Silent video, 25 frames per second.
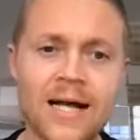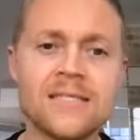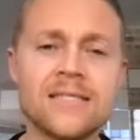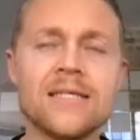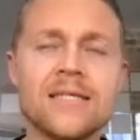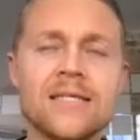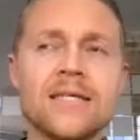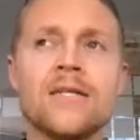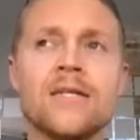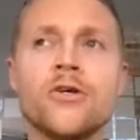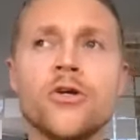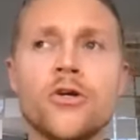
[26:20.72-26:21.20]

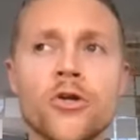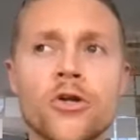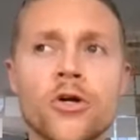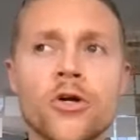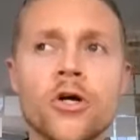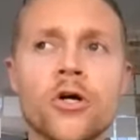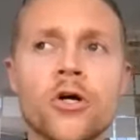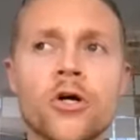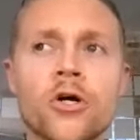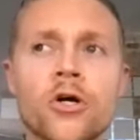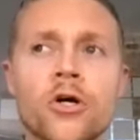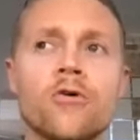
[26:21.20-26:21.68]
As in, you
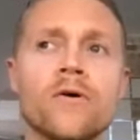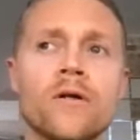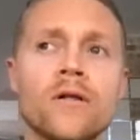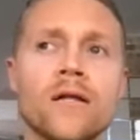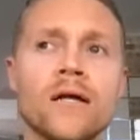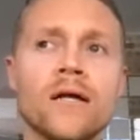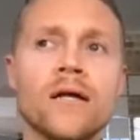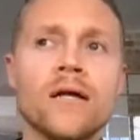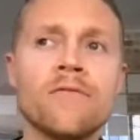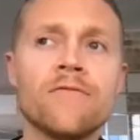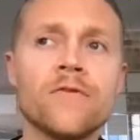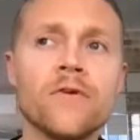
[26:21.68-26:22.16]

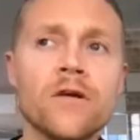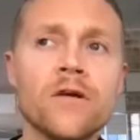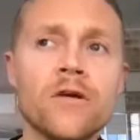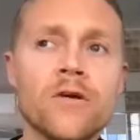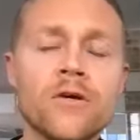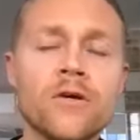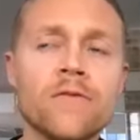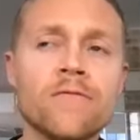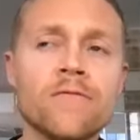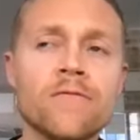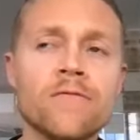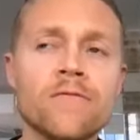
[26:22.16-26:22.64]
know, if
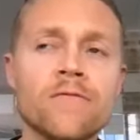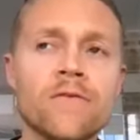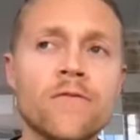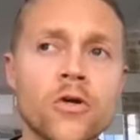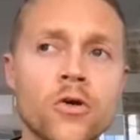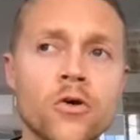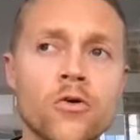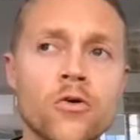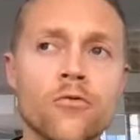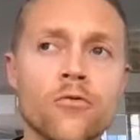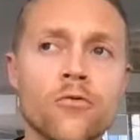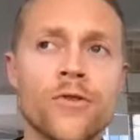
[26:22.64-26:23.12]

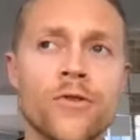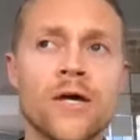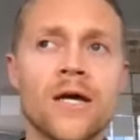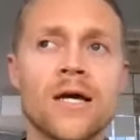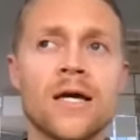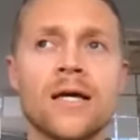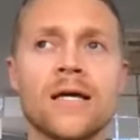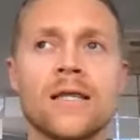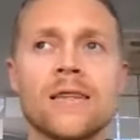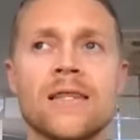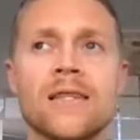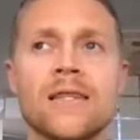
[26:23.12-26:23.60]
if you
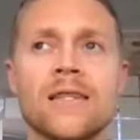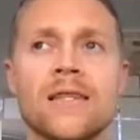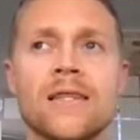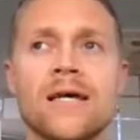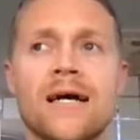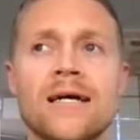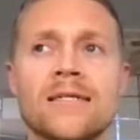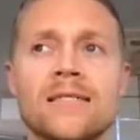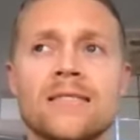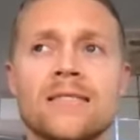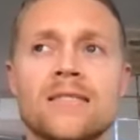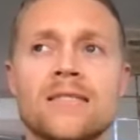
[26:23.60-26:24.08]
think
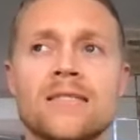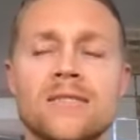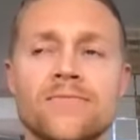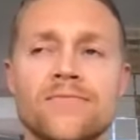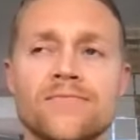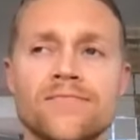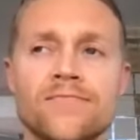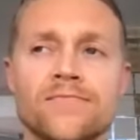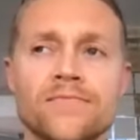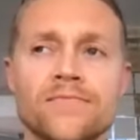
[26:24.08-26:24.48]
that